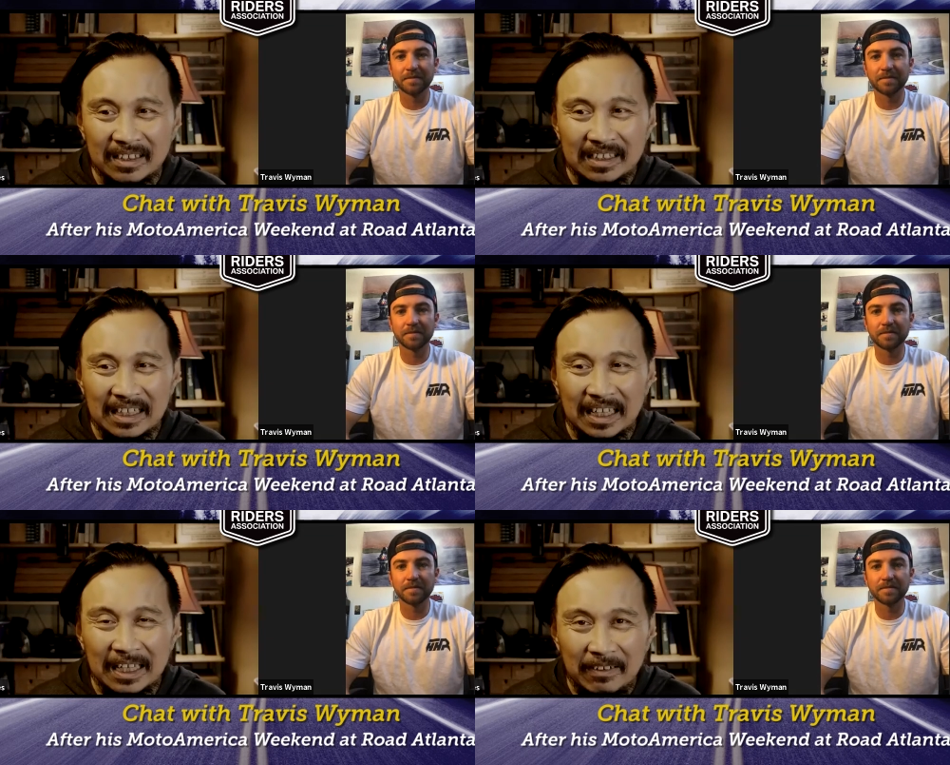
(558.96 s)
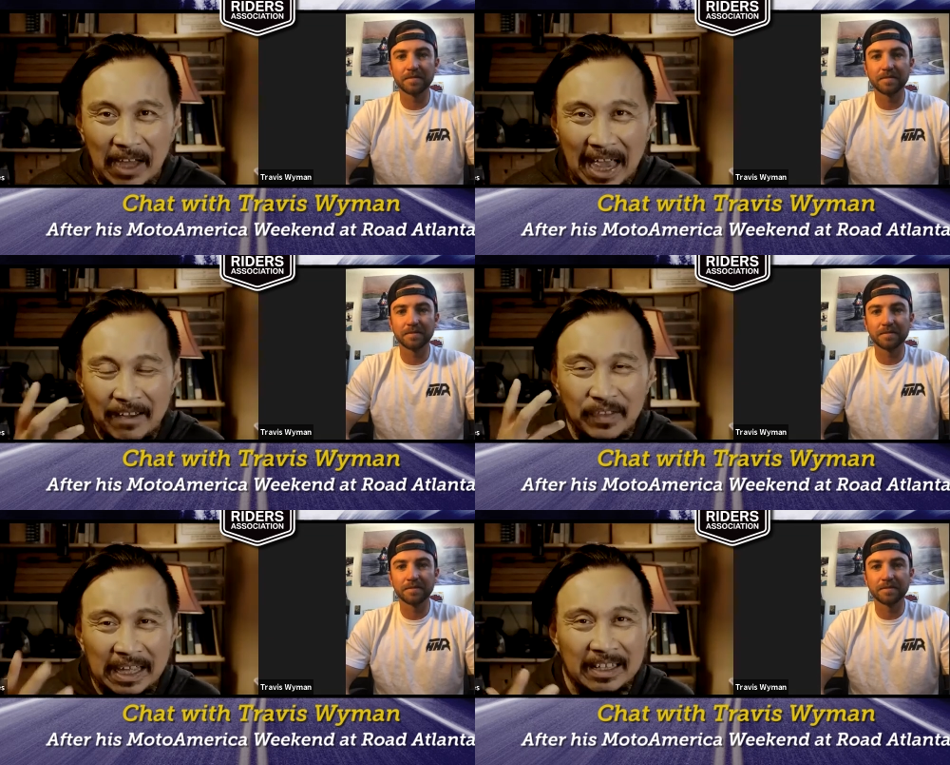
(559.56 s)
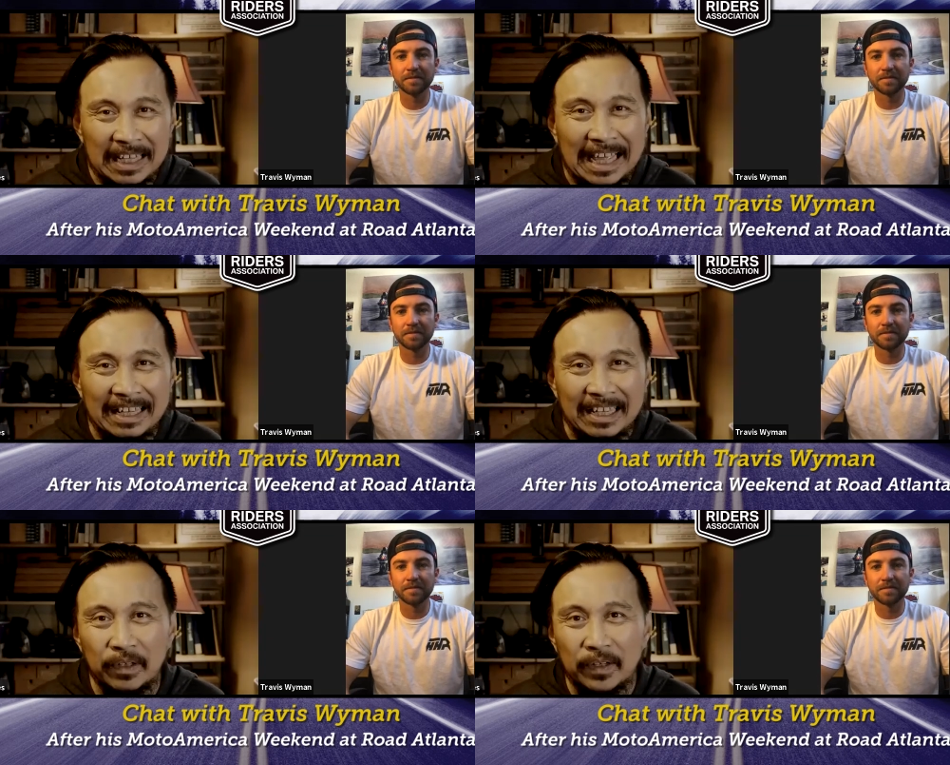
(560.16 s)
Speaker 1: to like have that that
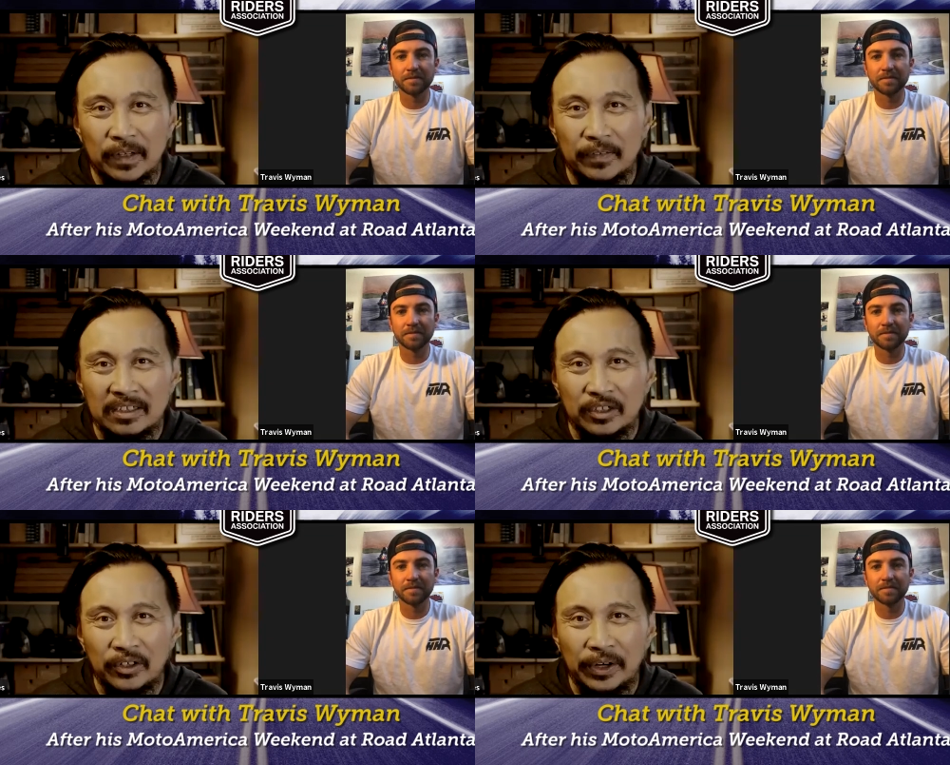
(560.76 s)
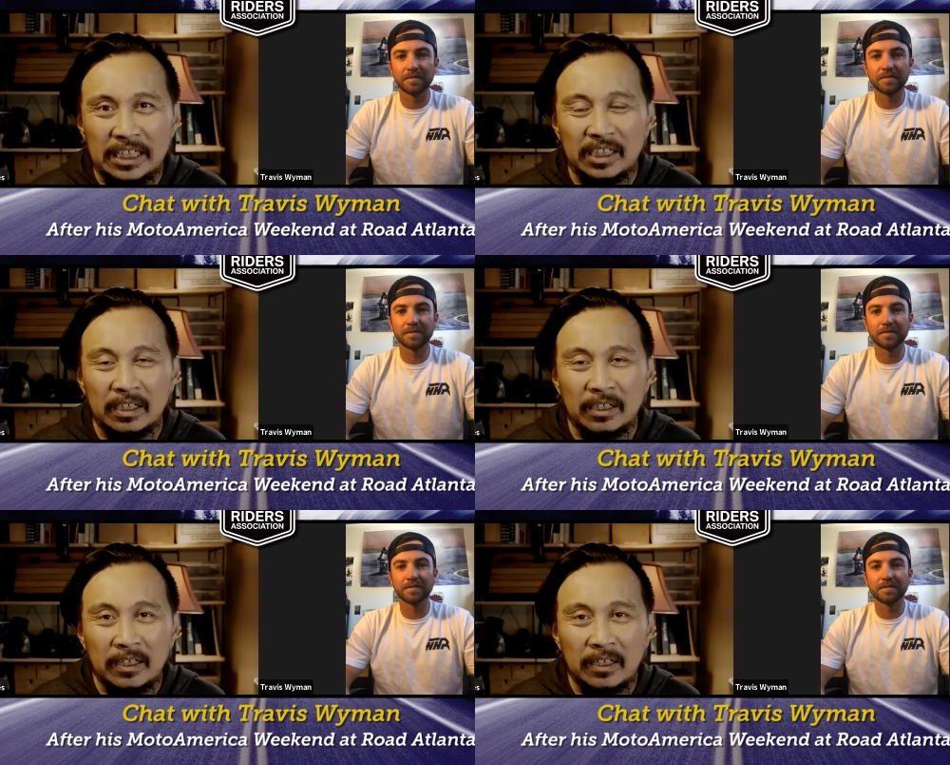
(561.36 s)
level of concentration